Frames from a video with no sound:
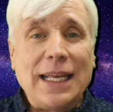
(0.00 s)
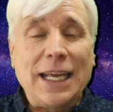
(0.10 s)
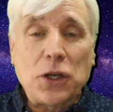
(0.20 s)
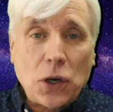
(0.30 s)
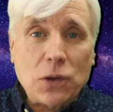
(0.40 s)

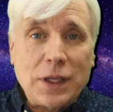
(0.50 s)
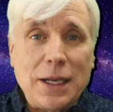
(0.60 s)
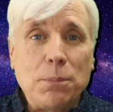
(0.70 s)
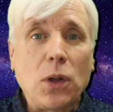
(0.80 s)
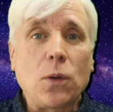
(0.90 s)
And
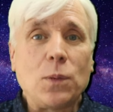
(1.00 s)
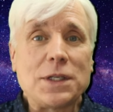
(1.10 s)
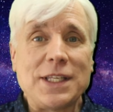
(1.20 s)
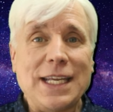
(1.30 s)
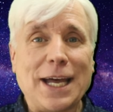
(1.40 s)
Erlyn Mull
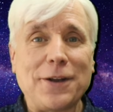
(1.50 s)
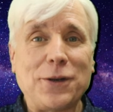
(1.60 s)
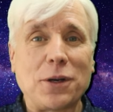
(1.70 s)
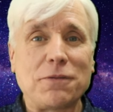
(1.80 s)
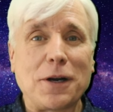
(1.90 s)
was the
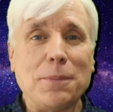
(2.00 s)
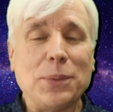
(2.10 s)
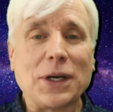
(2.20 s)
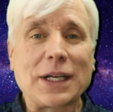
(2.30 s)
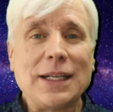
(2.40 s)
editor of our
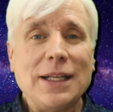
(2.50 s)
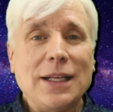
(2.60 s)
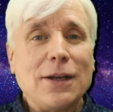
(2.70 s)
book.